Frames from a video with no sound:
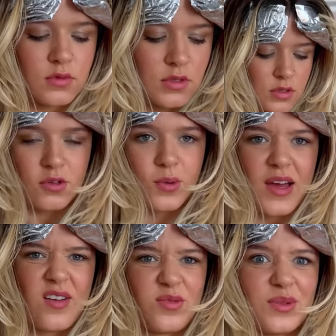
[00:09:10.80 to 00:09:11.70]
We're quite
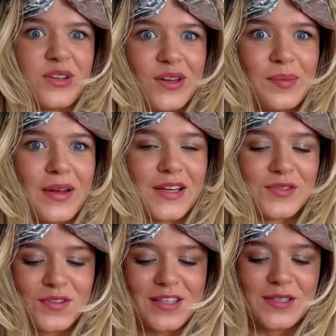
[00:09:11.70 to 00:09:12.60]
heavy with the Olaplex for
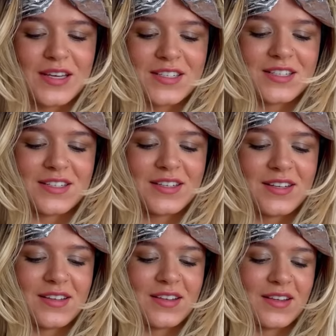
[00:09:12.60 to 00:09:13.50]
this section.
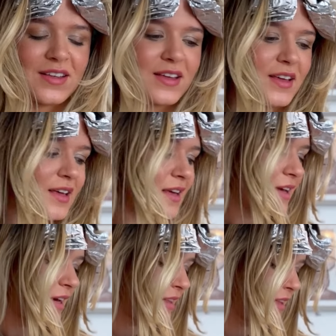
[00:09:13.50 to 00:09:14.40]

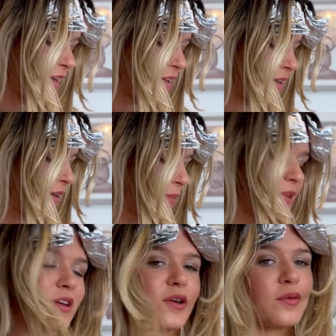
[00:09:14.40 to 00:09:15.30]
And then I'm going to
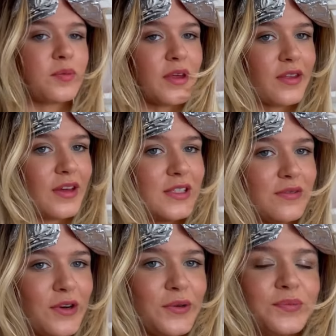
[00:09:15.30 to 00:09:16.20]
go with my 30
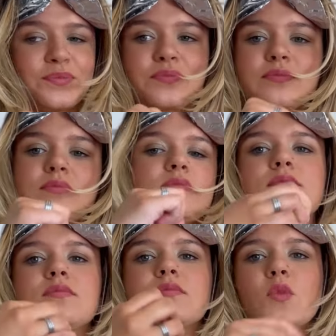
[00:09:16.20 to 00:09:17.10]
Vol,
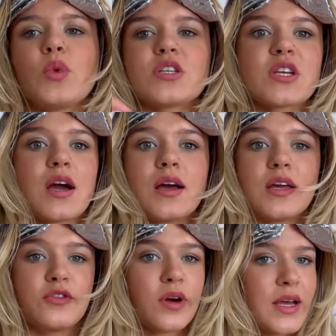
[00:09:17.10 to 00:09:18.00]
which if
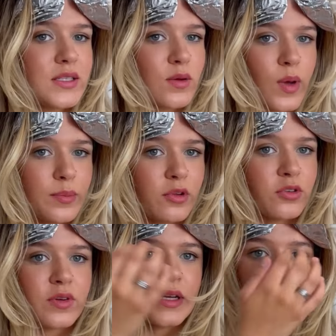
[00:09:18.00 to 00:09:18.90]
your hair's quite blonde
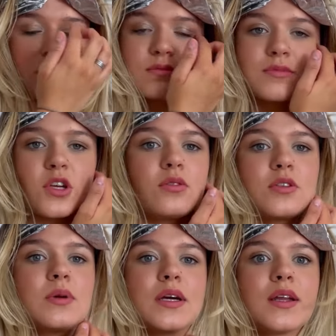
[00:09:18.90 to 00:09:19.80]
already, don't do
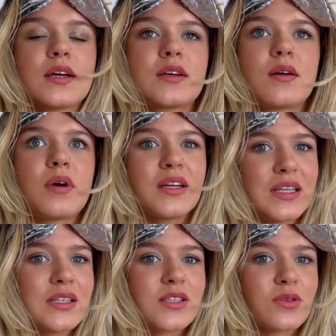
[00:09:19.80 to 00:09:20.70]
it. Like I
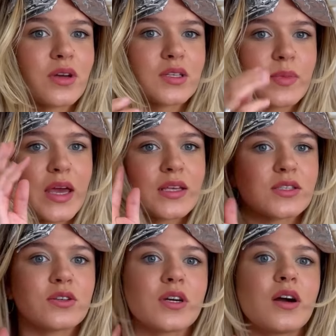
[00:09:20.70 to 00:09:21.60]
need to do it because my hair's so
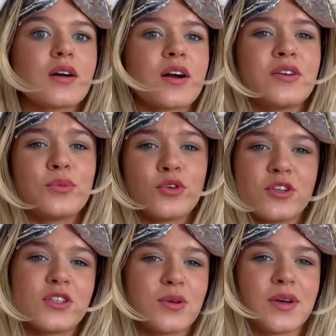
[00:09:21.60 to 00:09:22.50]
dark. I don't want to
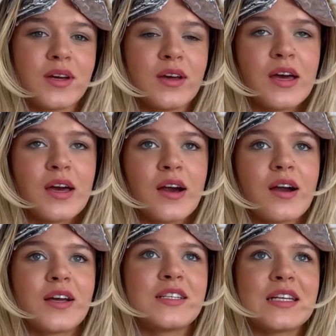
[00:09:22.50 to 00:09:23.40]
do it.
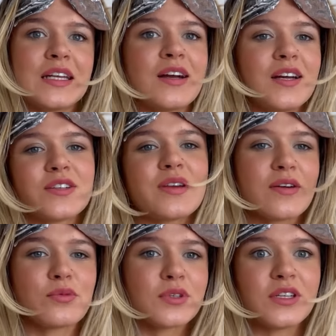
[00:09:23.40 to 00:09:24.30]
Ideally, I don't ever
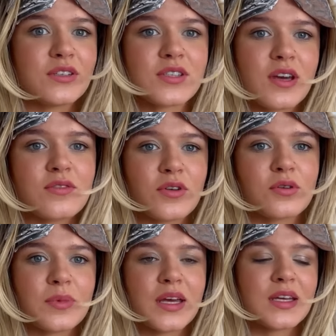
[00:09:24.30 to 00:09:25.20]
want to use 30 Vol on
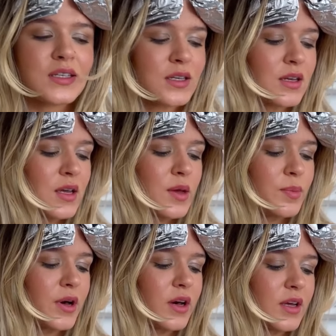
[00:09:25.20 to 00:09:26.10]
my head,
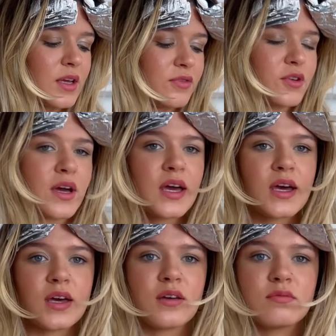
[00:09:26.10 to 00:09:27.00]
but if your
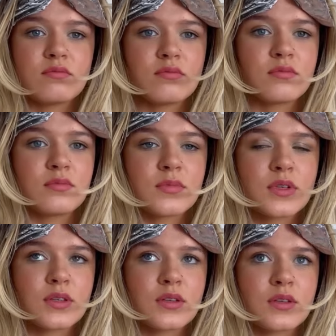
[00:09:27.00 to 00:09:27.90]
hair
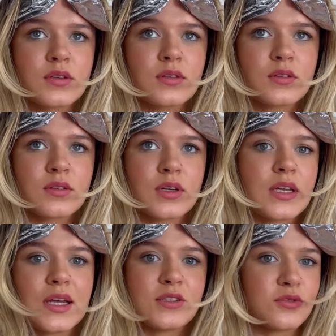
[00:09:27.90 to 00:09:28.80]
can
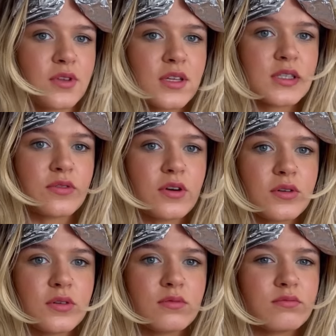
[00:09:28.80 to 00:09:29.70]
handle 30 Vol,
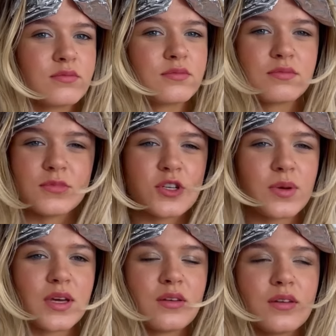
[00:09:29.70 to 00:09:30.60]
do
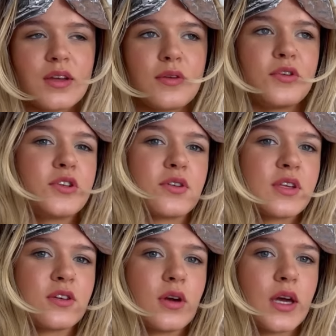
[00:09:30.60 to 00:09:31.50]
it. If you don't think
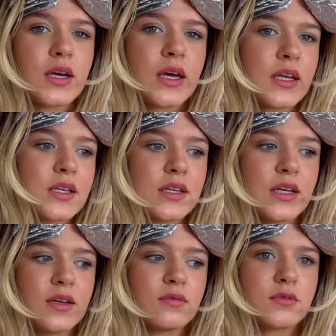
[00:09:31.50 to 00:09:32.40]
your hair can handle
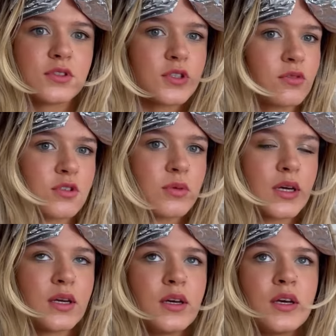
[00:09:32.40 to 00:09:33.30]
it, don't do
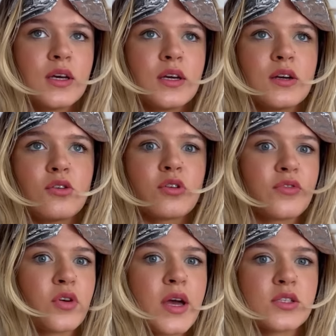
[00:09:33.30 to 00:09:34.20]
it. Or if
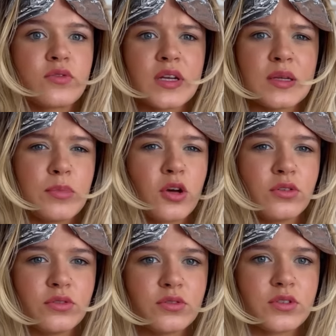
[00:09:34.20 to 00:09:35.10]
your hair's already
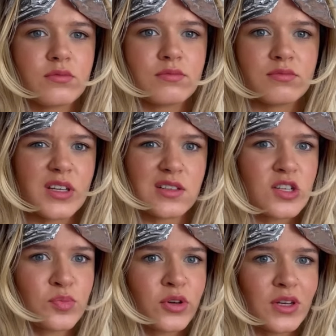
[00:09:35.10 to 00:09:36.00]
blonde, then it's just
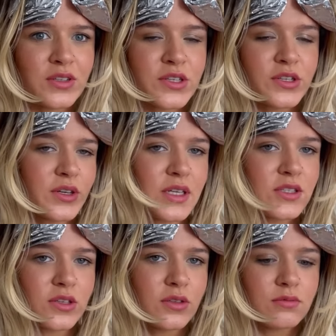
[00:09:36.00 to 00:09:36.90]
pointless and you don't need
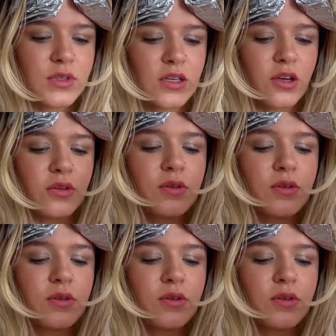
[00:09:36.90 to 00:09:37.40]
to, then don't.